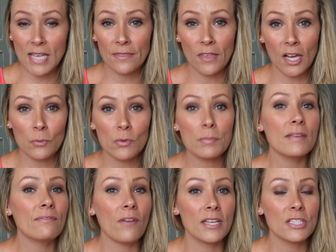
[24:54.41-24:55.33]
I thought it would
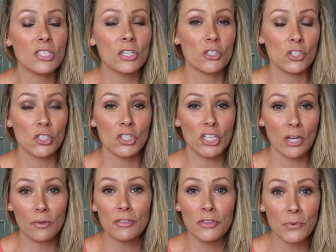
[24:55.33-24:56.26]
be fun to just
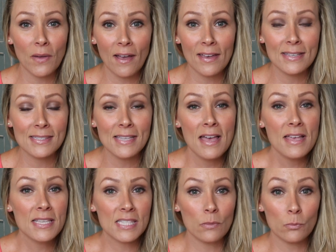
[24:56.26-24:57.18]
share with you guys
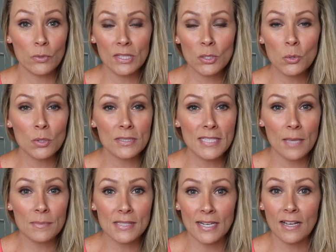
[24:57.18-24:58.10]
some really cool
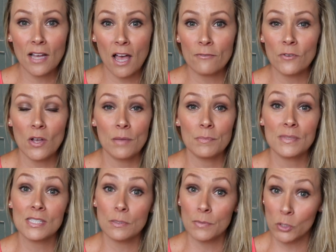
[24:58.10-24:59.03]
tips that I got from
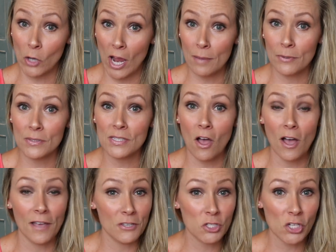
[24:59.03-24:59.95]
subscribers
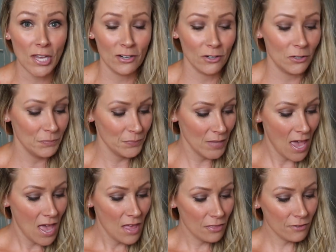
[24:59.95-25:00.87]
on the channel.
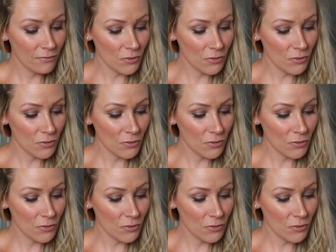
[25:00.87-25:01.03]
The